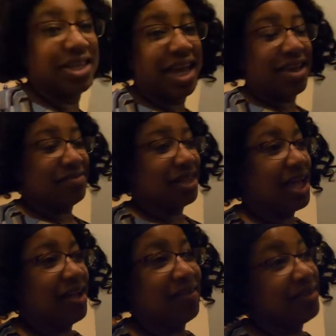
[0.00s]
only half
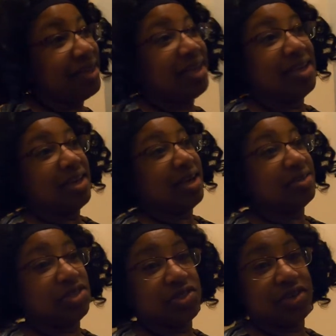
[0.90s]
alive.
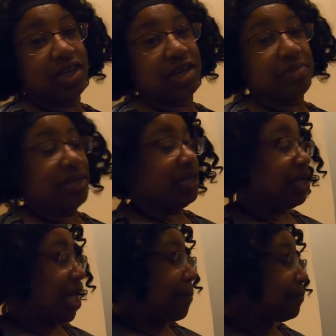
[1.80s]
I'm just gonna kick him in
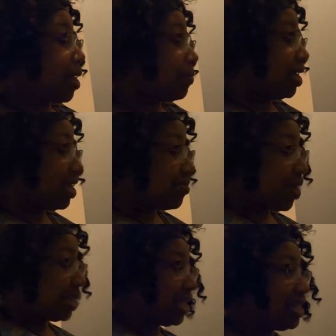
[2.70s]
the kneecap. But
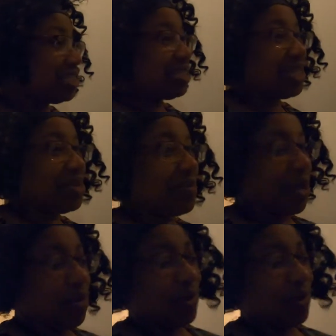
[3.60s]
anyway, ladies and gentlemen,